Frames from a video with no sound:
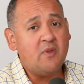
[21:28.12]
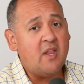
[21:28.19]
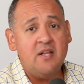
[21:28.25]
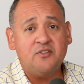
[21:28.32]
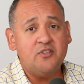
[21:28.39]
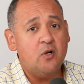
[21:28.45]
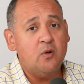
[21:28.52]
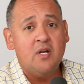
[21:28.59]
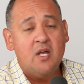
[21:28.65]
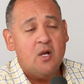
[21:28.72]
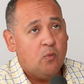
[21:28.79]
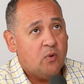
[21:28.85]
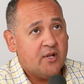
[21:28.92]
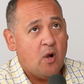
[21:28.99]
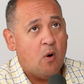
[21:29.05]
And so
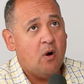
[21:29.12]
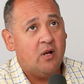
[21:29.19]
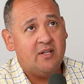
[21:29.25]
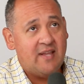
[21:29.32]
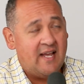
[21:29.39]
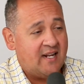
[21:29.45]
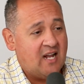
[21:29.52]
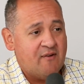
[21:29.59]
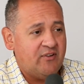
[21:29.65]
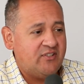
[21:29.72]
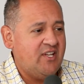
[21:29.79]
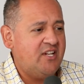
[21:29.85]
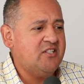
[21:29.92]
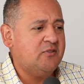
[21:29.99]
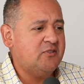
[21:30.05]
we'll go on in that
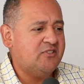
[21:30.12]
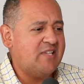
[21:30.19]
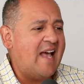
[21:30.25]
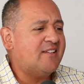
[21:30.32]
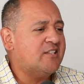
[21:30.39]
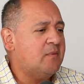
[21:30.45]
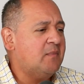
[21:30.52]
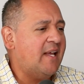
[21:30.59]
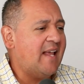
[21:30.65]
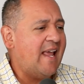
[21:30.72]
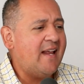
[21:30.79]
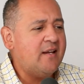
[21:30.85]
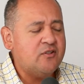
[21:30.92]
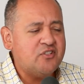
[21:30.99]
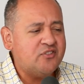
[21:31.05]
conversation and just ask them, like,
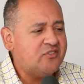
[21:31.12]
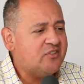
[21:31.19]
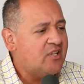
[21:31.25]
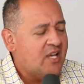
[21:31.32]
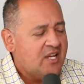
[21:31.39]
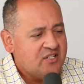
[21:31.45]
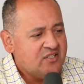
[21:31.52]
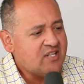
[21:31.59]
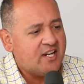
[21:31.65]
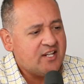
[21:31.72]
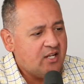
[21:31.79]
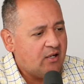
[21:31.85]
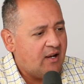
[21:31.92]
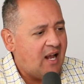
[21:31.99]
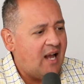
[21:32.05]
hey, just out of
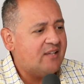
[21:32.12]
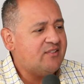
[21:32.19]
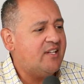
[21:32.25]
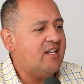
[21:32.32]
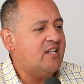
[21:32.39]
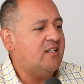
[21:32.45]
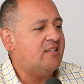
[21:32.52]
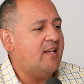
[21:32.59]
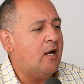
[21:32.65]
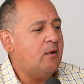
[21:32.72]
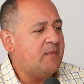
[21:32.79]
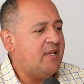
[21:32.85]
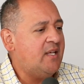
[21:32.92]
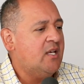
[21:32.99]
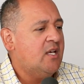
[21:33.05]
curiosity, can you tell
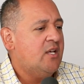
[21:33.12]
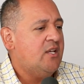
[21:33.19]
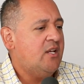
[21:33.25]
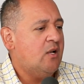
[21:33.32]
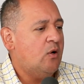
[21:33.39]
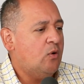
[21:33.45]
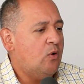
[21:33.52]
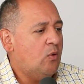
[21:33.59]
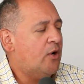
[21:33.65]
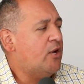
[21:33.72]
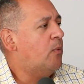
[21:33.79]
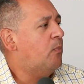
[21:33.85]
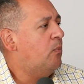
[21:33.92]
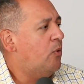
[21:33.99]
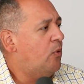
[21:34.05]
me, who
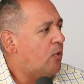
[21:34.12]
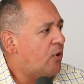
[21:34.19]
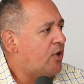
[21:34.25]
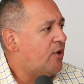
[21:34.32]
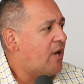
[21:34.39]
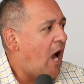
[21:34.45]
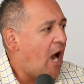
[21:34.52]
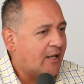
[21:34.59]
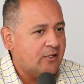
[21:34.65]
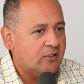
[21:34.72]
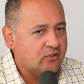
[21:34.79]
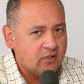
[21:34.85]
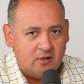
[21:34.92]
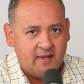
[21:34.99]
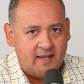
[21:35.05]
are your
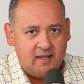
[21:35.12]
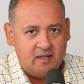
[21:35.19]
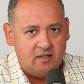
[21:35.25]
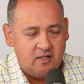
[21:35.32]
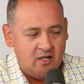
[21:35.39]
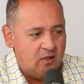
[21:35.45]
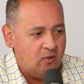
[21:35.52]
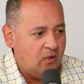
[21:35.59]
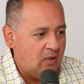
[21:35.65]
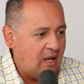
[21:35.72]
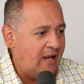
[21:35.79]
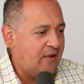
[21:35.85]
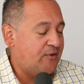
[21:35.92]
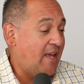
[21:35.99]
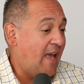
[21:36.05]
doctors? Are they,
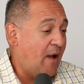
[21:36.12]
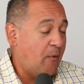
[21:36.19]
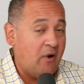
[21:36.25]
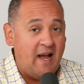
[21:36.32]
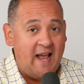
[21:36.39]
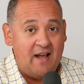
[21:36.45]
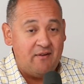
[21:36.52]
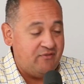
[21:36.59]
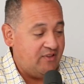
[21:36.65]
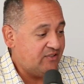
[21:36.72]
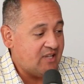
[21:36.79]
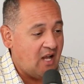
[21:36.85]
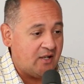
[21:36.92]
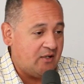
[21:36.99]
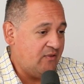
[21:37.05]
I have this
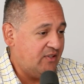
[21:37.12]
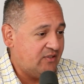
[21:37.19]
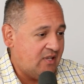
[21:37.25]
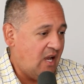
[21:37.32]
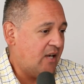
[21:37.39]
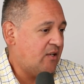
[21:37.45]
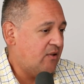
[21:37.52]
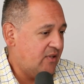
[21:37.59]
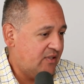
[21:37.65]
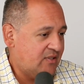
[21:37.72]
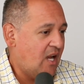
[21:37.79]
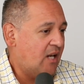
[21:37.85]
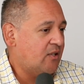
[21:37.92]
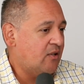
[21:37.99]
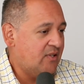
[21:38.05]
doctor, this doctor, this
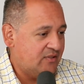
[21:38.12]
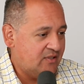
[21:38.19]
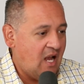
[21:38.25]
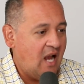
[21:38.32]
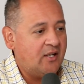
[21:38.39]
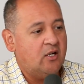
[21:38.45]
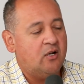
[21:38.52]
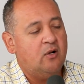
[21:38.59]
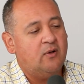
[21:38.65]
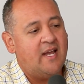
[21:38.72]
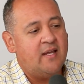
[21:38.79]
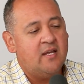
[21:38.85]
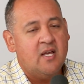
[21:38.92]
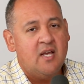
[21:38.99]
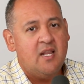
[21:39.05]
doctor, this doctor.
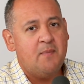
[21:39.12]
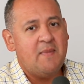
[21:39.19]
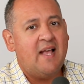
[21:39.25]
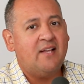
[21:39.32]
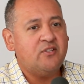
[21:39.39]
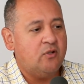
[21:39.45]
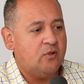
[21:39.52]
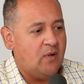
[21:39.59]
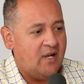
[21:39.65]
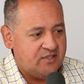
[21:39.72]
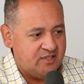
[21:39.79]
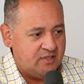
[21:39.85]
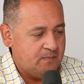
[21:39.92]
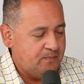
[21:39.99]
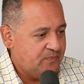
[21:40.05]
Okay. Let me ask you a
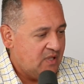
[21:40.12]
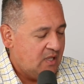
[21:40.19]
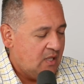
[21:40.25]
question.